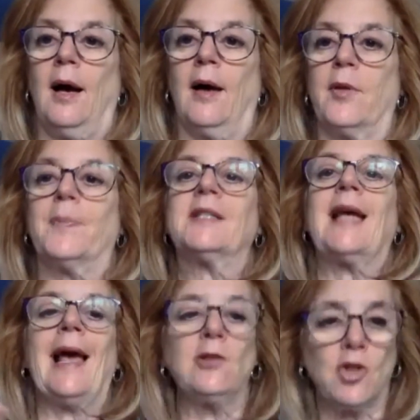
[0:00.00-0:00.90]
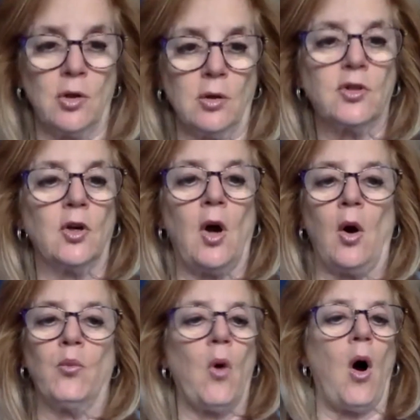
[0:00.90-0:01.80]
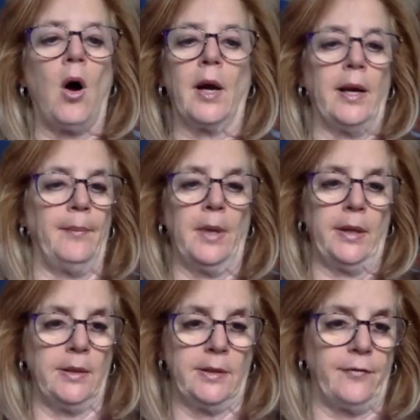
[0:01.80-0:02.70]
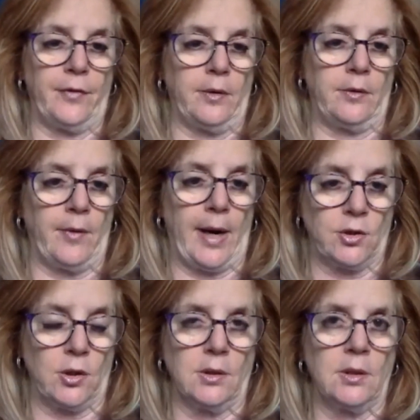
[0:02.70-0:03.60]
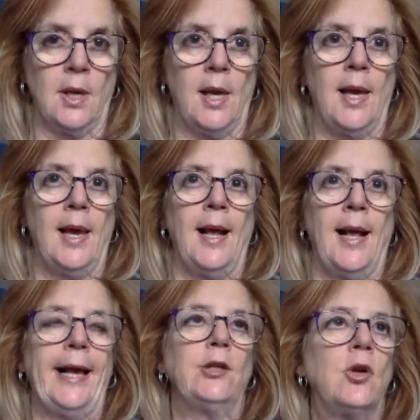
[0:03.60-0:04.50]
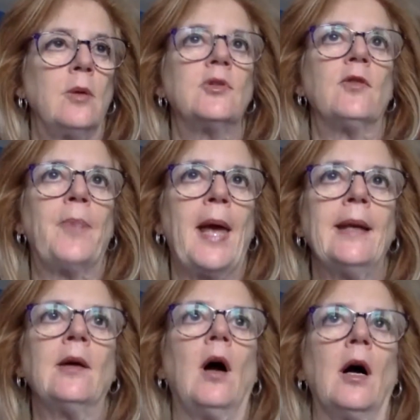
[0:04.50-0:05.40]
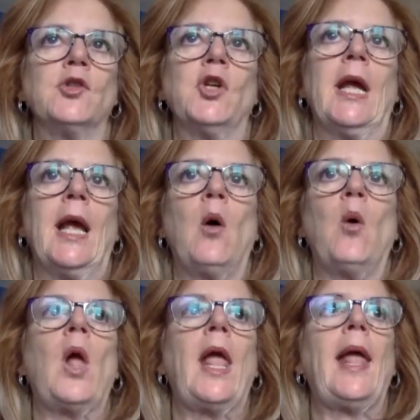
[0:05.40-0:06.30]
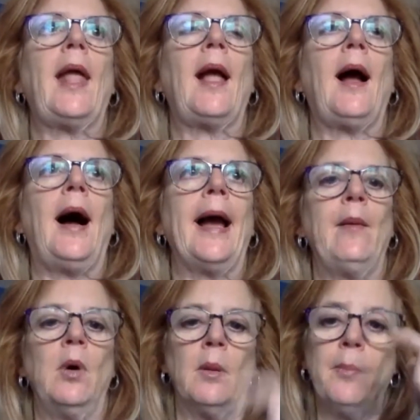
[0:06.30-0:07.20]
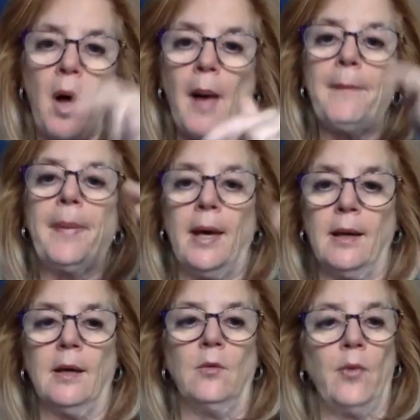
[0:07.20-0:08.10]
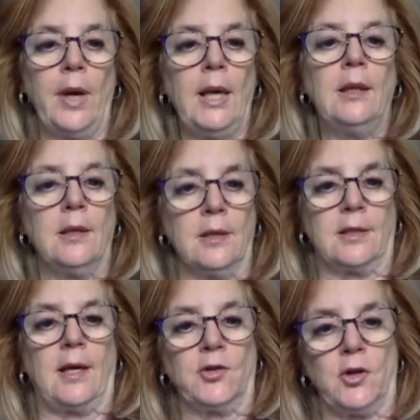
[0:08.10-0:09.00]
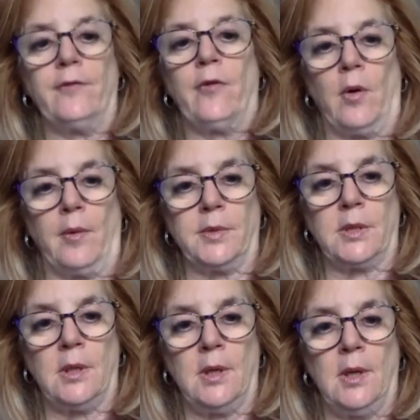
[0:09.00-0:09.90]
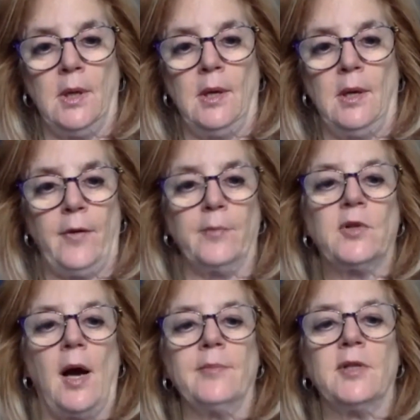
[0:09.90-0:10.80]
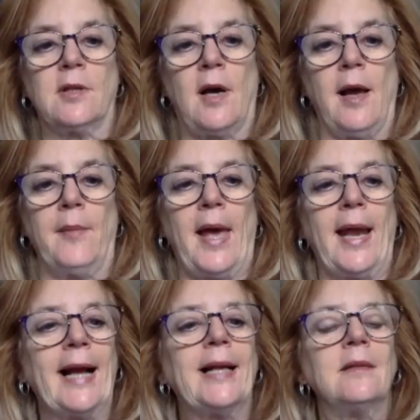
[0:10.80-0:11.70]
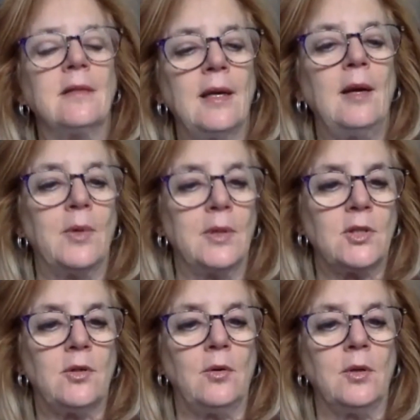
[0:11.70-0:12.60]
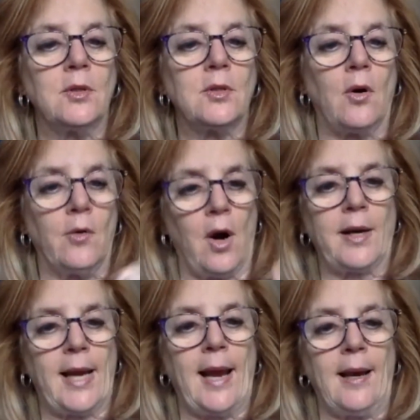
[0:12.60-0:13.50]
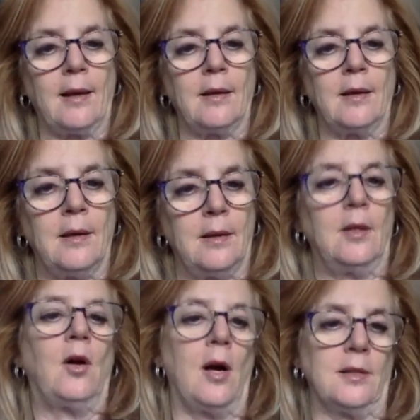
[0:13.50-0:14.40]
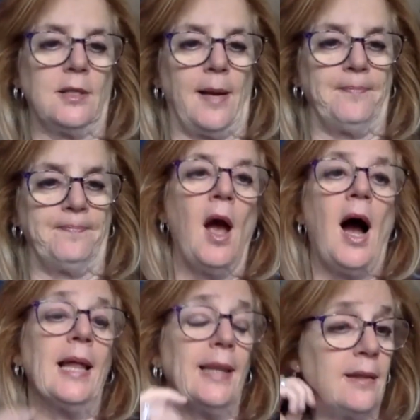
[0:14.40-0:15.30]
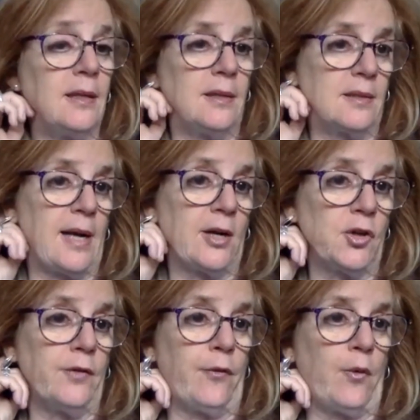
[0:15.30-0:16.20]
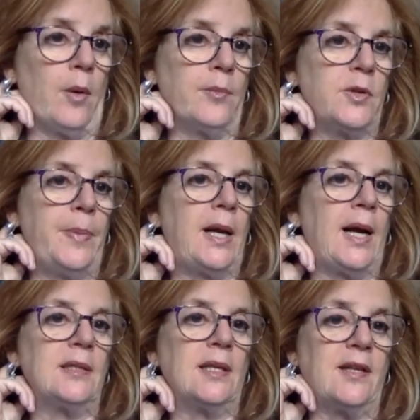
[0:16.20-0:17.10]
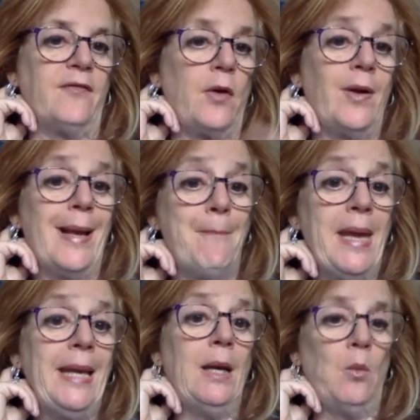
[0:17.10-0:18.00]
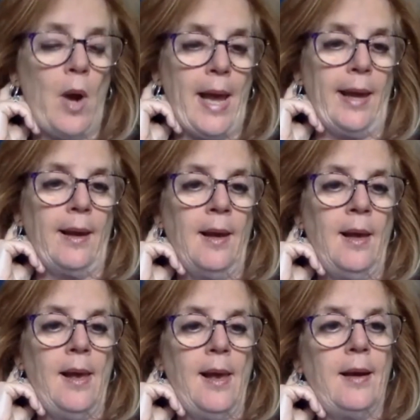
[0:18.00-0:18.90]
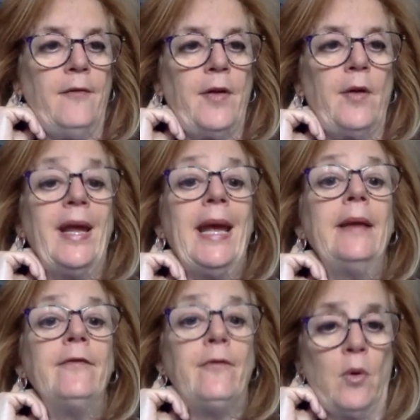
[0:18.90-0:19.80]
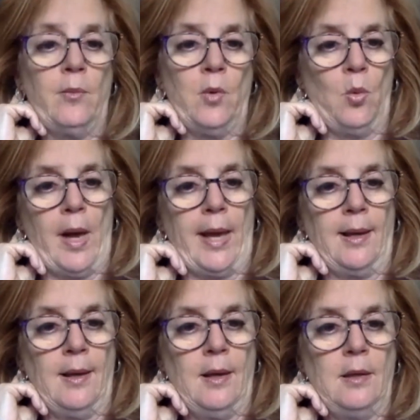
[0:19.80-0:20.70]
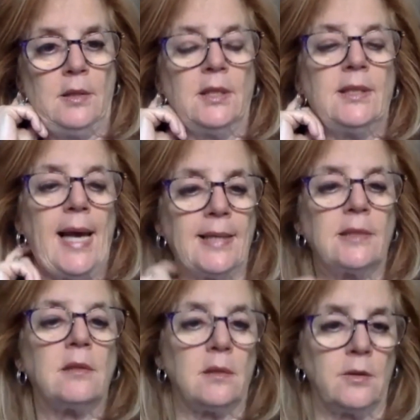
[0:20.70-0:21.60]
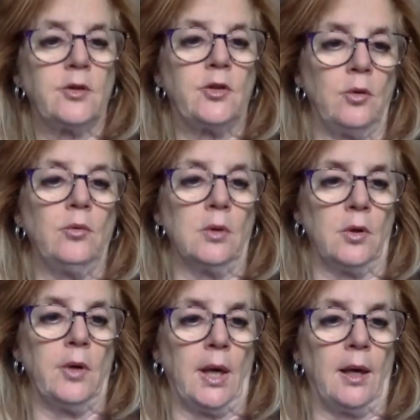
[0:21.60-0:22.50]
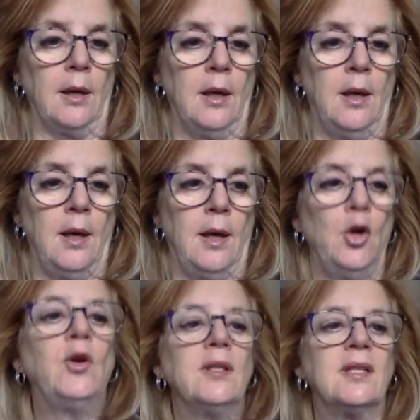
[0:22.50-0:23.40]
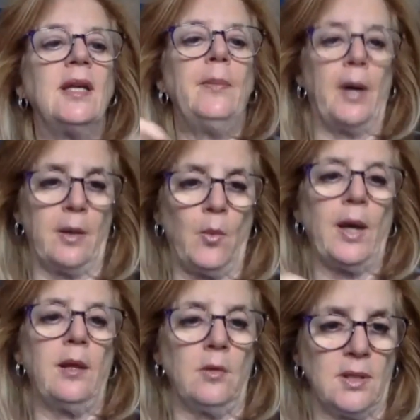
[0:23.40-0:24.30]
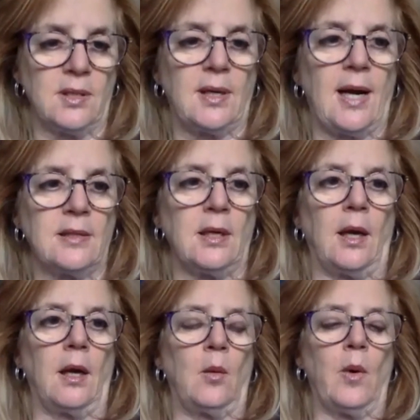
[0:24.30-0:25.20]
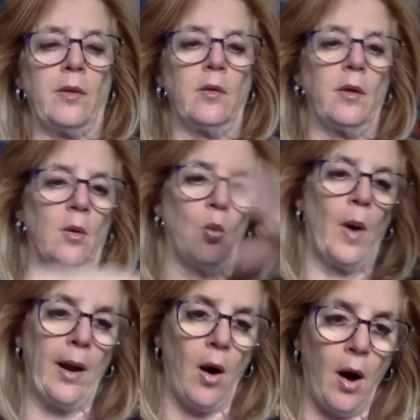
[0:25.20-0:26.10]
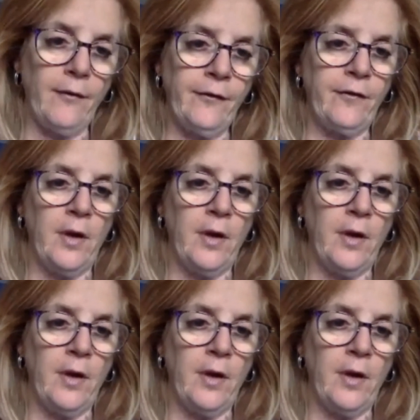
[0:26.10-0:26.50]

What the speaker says: the potential to go wrong in a million different directions. In terms of pedagogy, I will pop in and read the discussion forums from time to time, and I can see when students are not getting the concept. I like the discussion forums because it's a very immediate way and a very informal way to test student learning. You can see by the way they're discussing whether they're way off